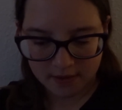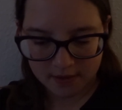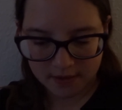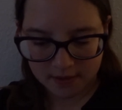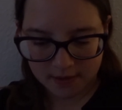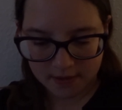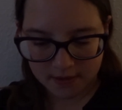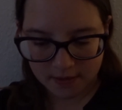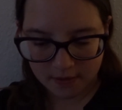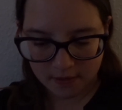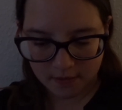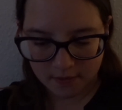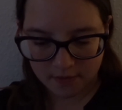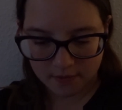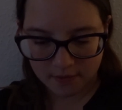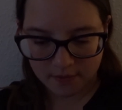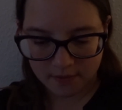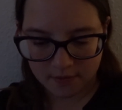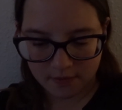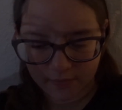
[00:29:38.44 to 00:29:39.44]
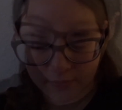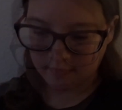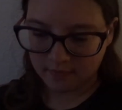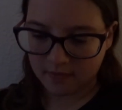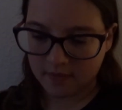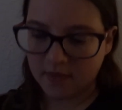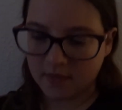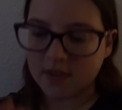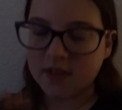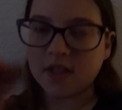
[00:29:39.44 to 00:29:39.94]
So
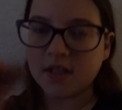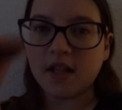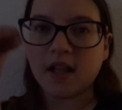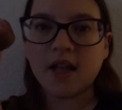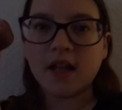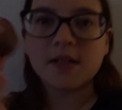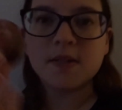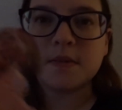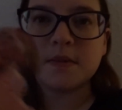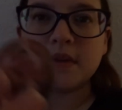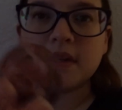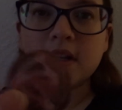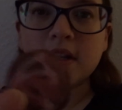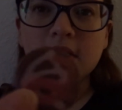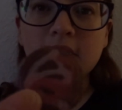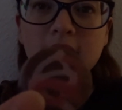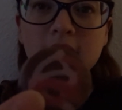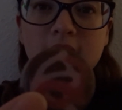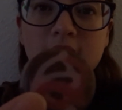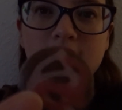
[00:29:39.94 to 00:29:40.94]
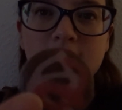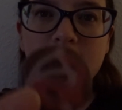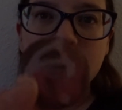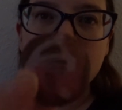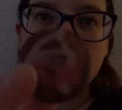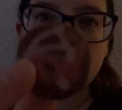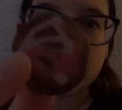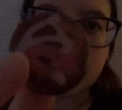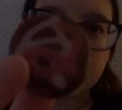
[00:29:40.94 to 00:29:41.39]
that's what it looks like.